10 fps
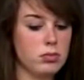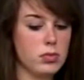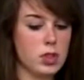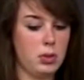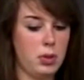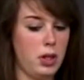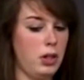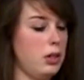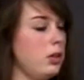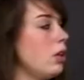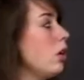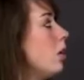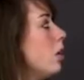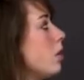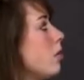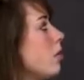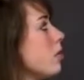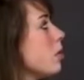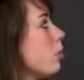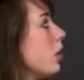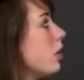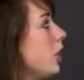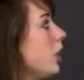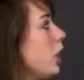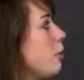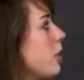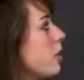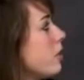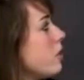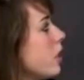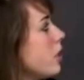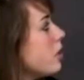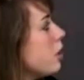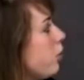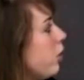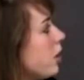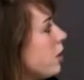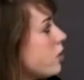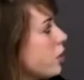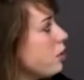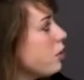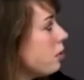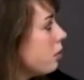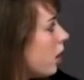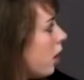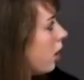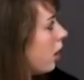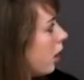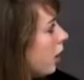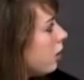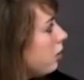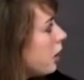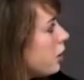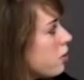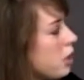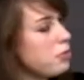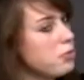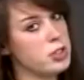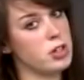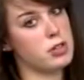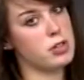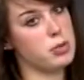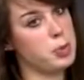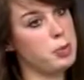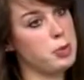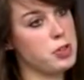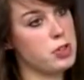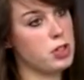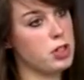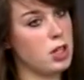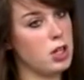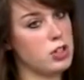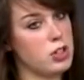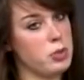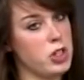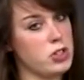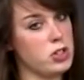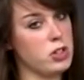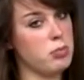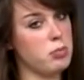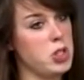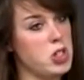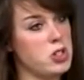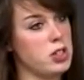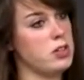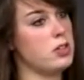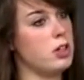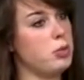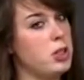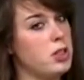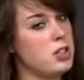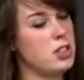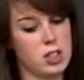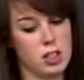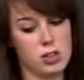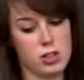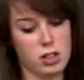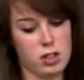Okay. Some other inhibitors and stimulators include, uh, include nitrate, which also promotes germination. Makes sense. All plants need nitrogen.